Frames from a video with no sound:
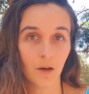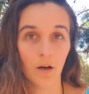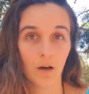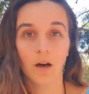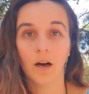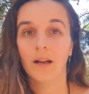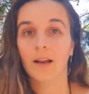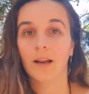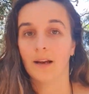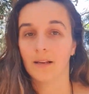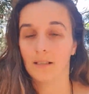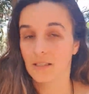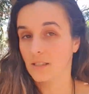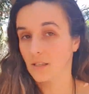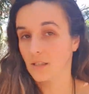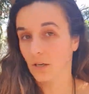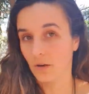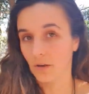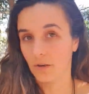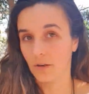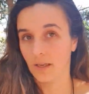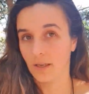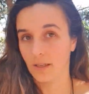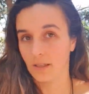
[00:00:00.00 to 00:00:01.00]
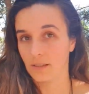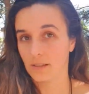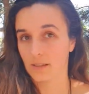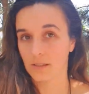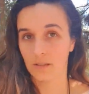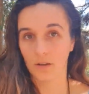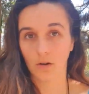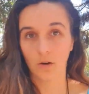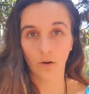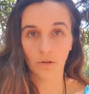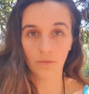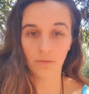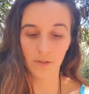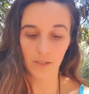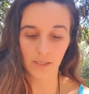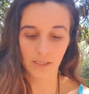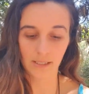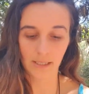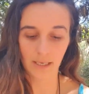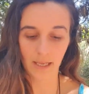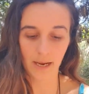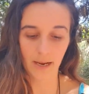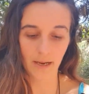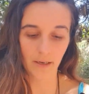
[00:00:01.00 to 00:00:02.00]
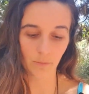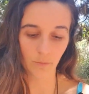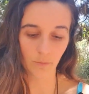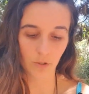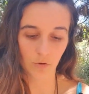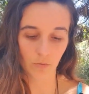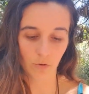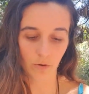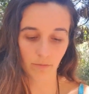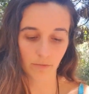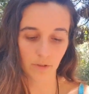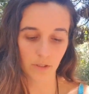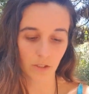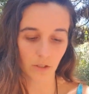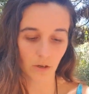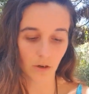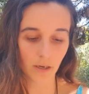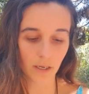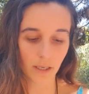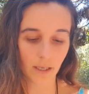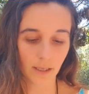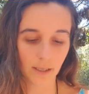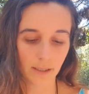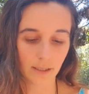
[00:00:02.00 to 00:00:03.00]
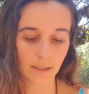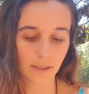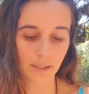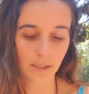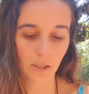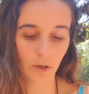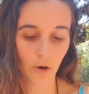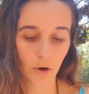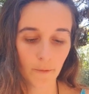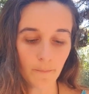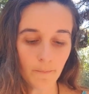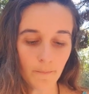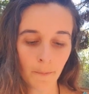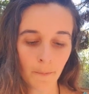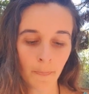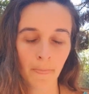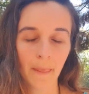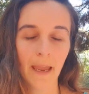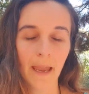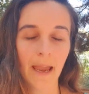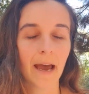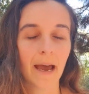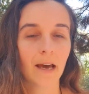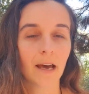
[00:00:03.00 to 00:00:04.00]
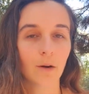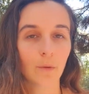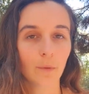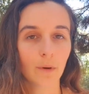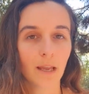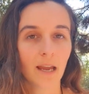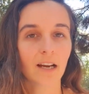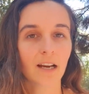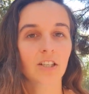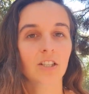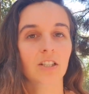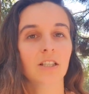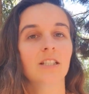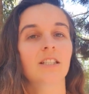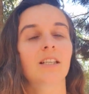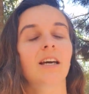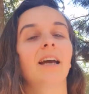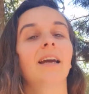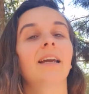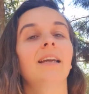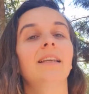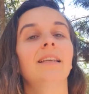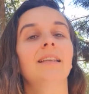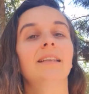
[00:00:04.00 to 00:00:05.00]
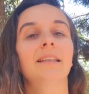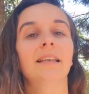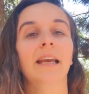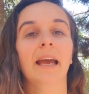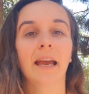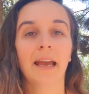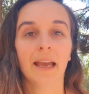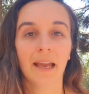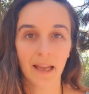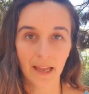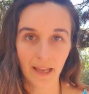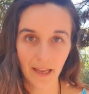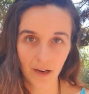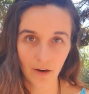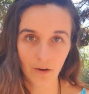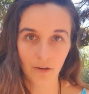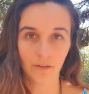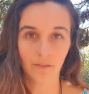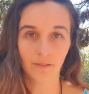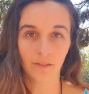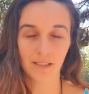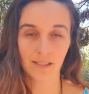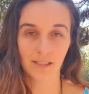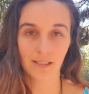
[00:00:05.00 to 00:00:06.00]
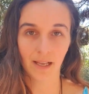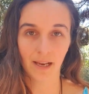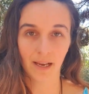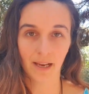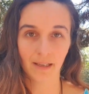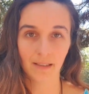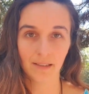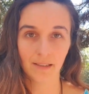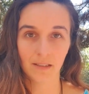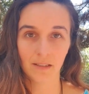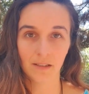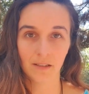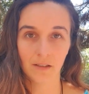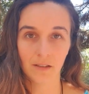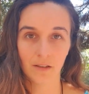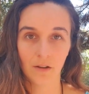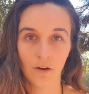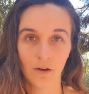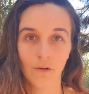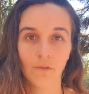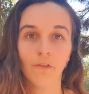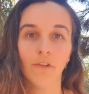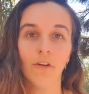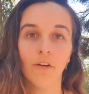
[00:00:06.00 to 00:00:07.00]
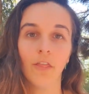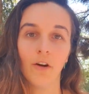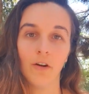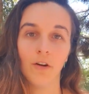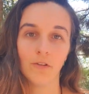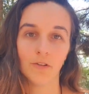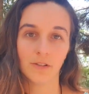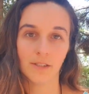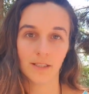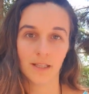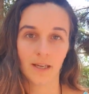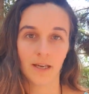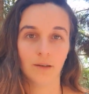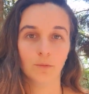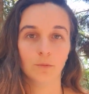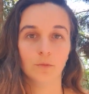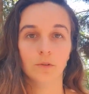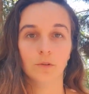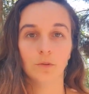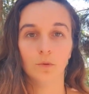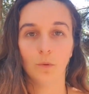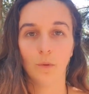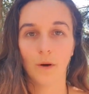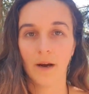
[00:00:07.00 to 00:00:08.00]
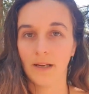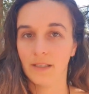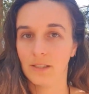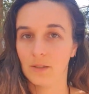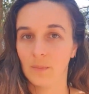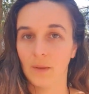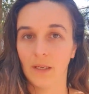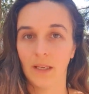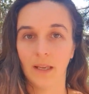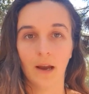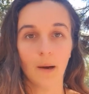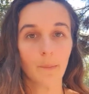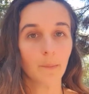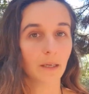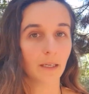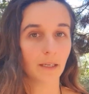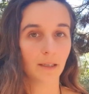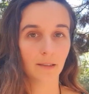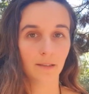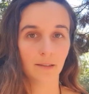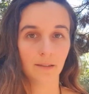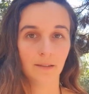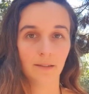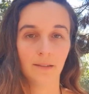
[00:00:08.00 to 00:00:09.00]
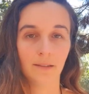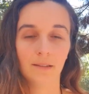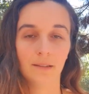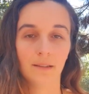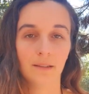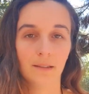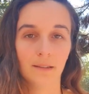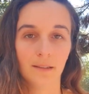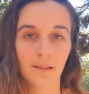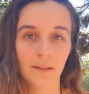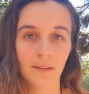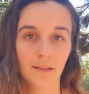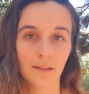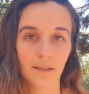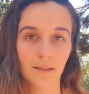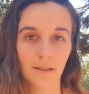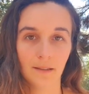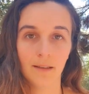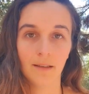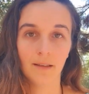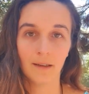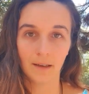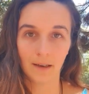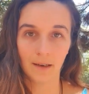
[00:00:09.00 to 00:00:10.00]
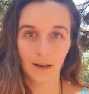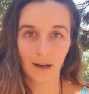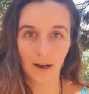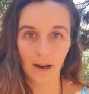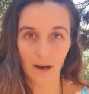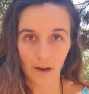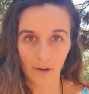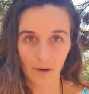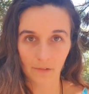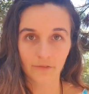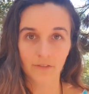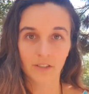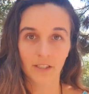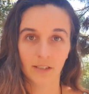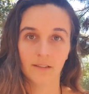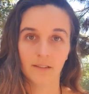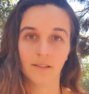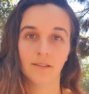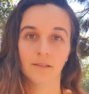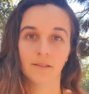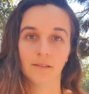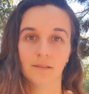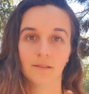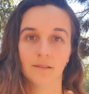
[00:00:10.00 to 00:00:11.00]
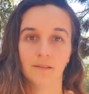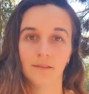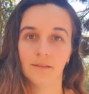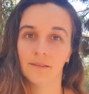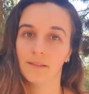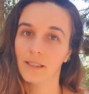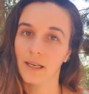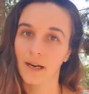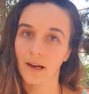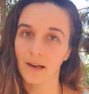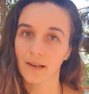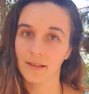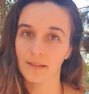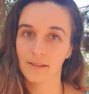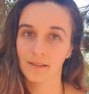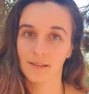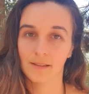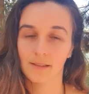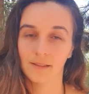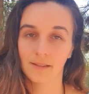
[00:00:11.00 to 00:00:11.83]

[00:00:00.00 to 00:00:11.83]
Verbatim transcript: custodians of this land in which we're residing in so how do we actually take care of this land for those that will always be coming after us